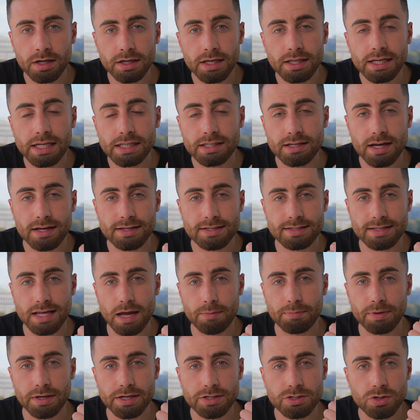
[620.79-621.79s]
You need to
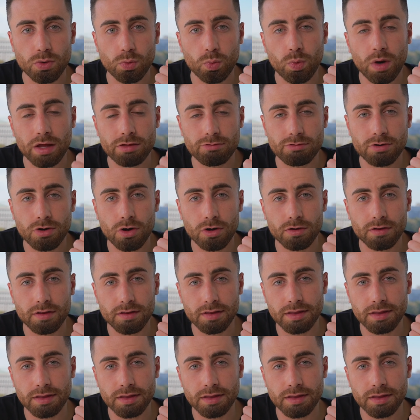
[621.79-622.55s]
establish whether or not